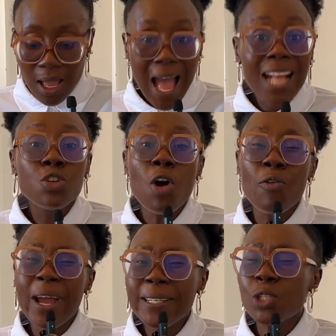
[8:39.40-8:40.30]
and
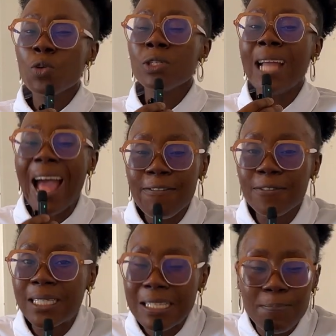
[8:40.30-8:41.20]
you're ready to
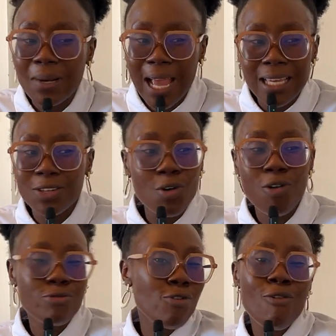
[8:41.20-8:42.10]
dive deep, like
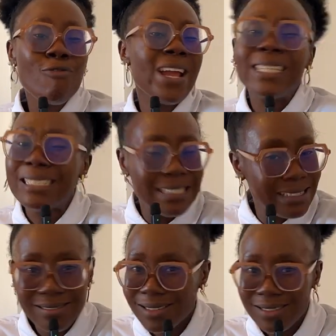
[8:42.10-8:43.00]
you're ready
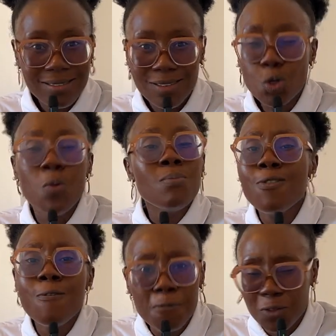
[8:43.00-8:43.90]
to
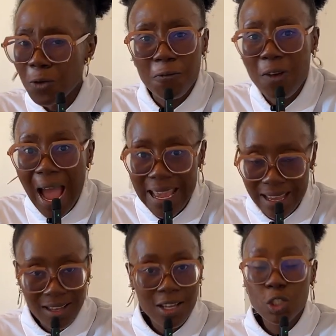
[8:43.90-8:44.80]
move, to fly.
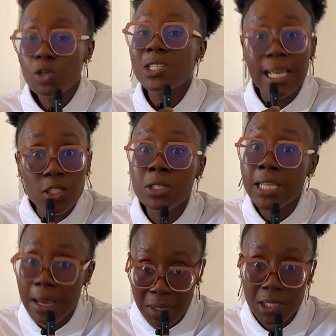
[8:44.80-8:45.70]
Just get on
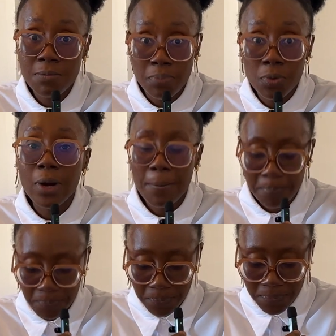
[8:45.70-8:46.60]
the MSc program.
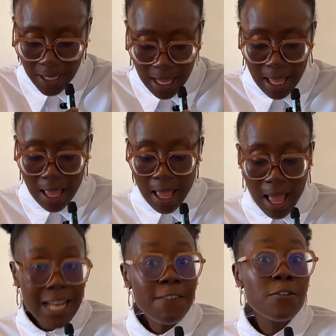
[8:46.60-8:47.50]

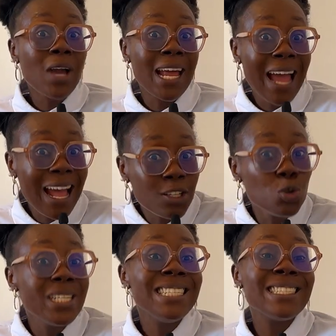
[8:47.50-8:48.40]
And if you can
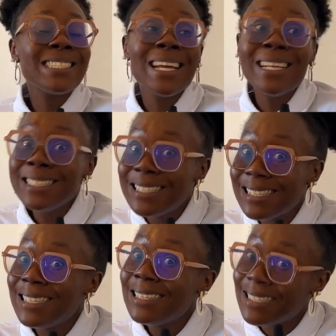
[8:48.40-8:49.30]
handle the
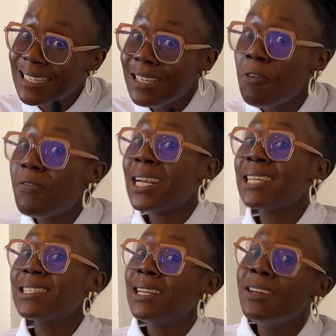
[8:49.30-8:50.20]
intensity of an
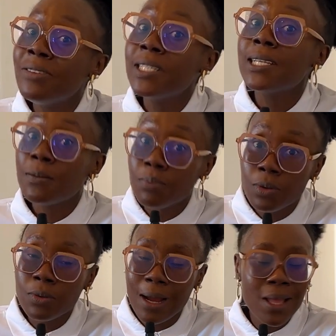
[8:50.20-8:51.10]
accelerated
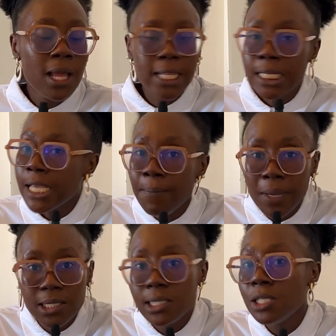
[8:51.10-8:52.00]
program, then the
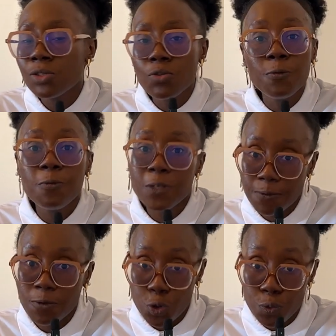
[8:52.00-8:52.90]
MSc is good fit
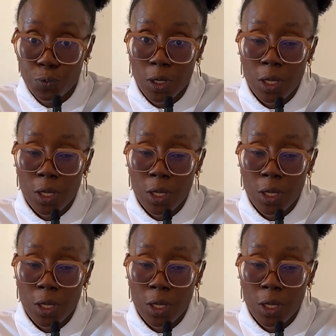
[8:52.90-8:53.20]
for you.